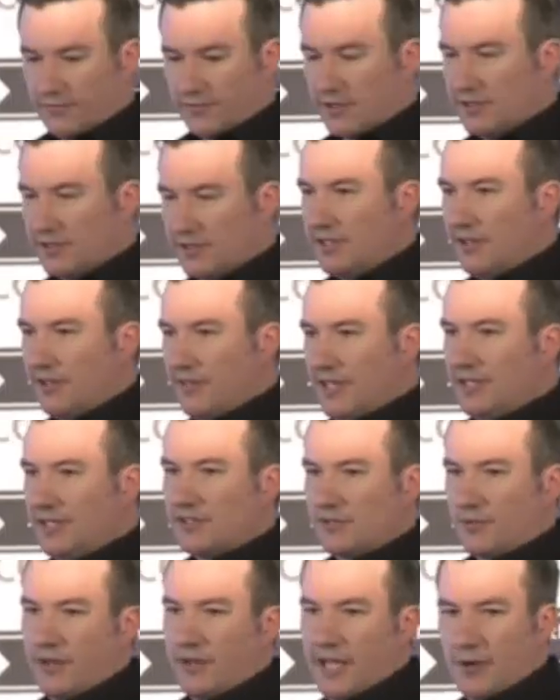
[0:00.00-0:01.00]
of considered
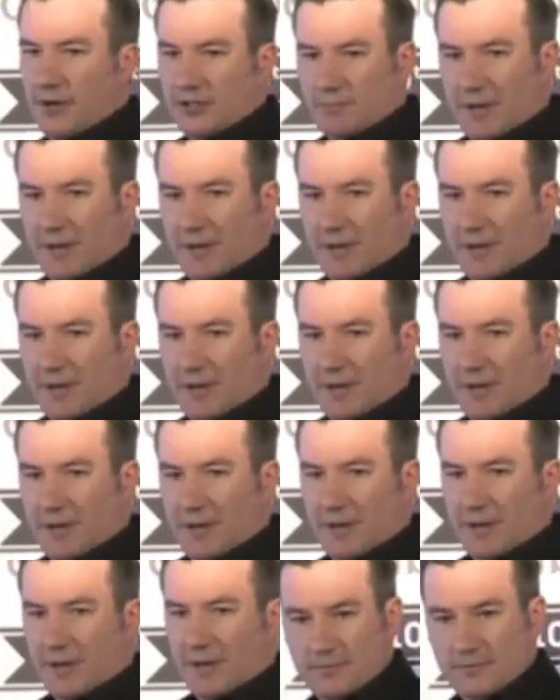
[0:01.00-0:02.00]
these three here as being
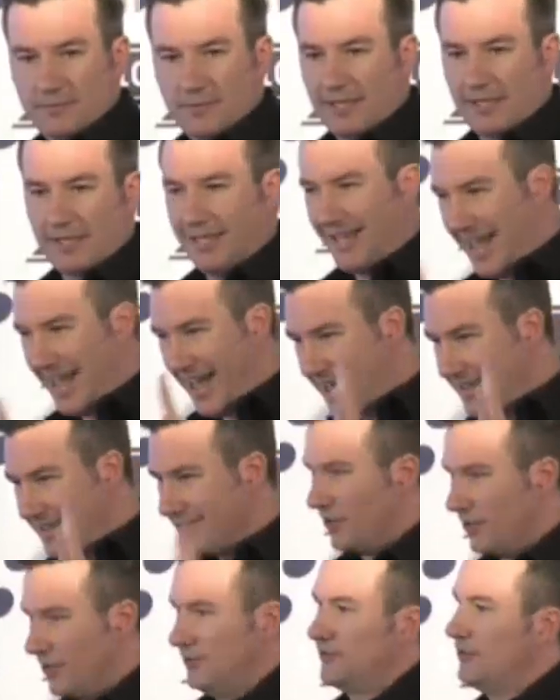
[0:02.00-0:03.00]
essential. Okay, add
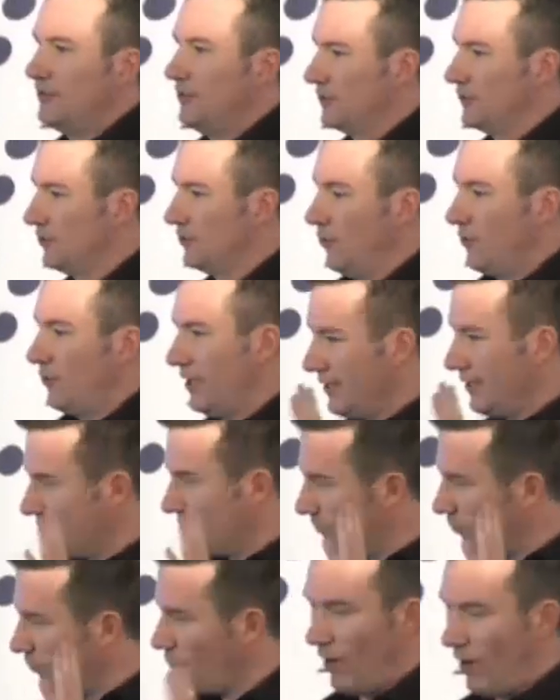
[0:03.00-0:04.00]
those to your toolkit,
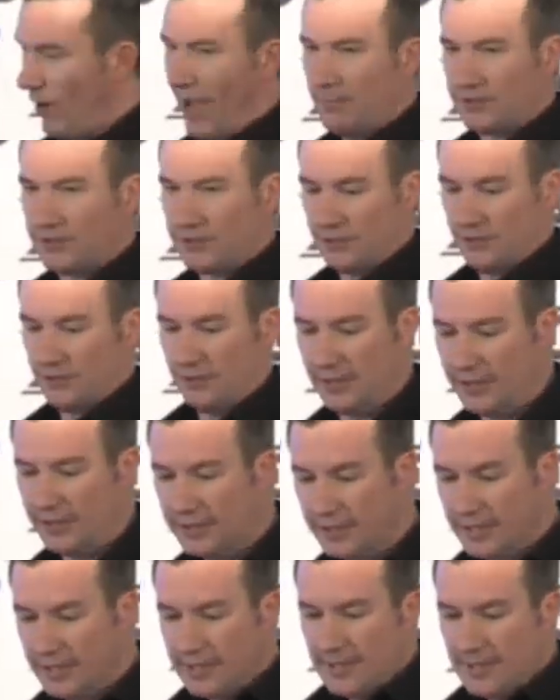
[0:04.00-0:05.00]
absolutely.
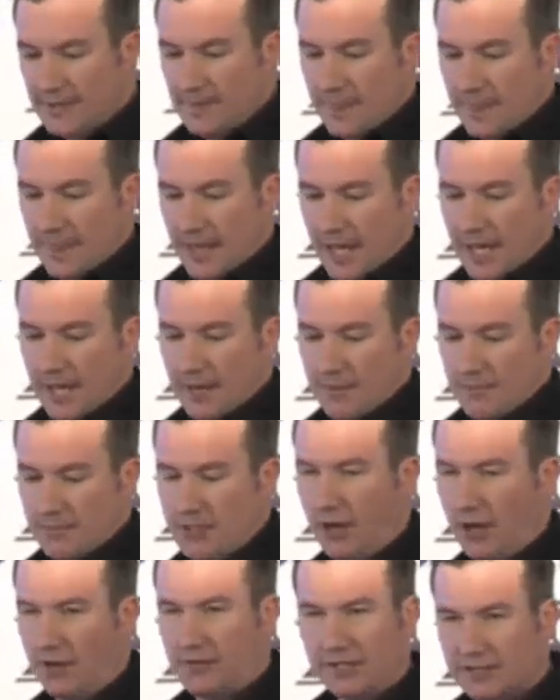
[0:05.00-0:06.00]

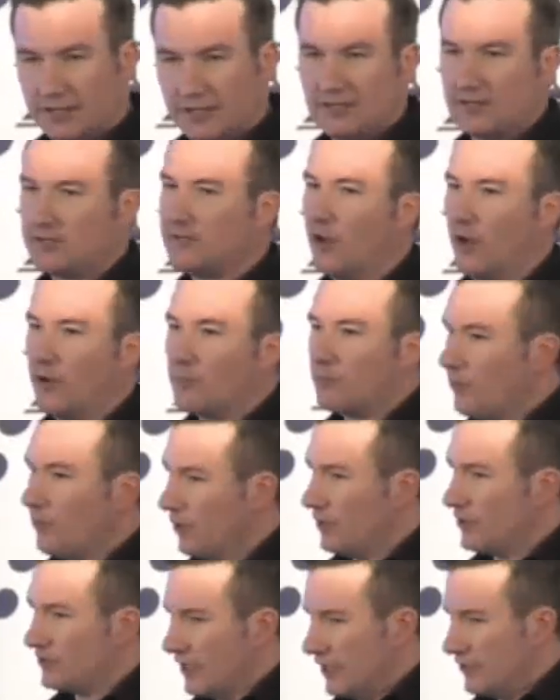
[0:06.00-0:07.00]
I think this is
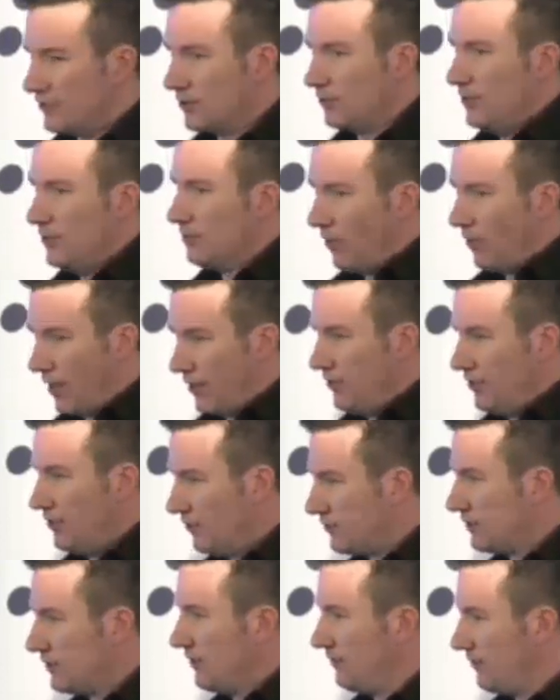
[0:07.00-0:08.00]
non-essential. You might
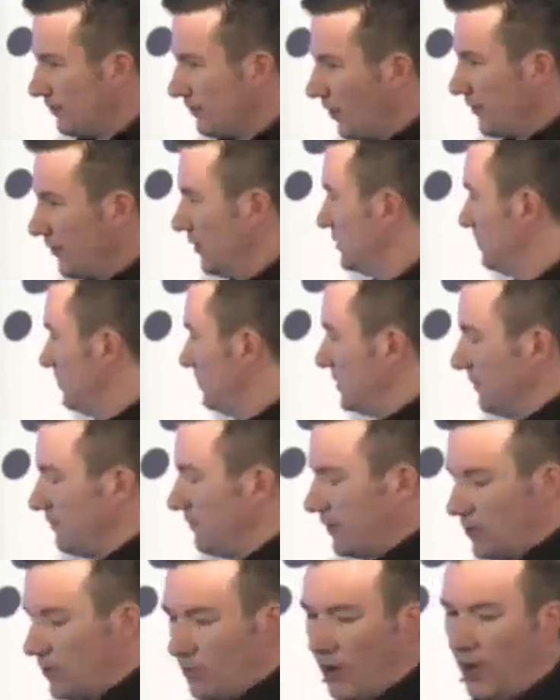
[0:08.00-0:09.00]
use it if you've got those
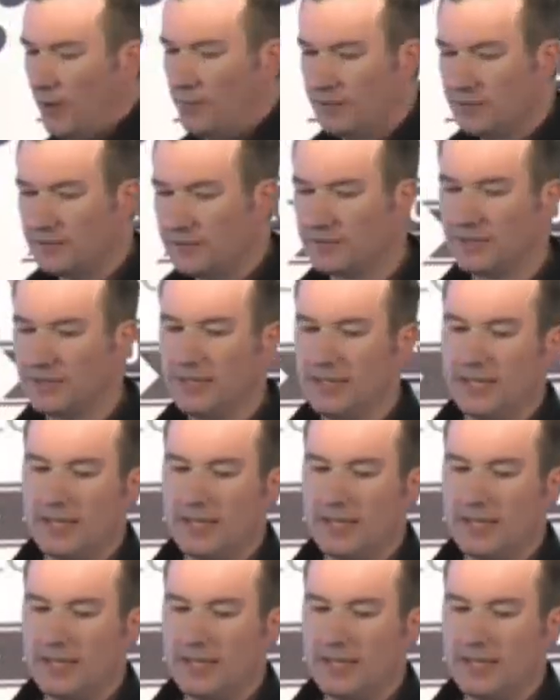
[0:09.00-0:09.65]
specific requirements.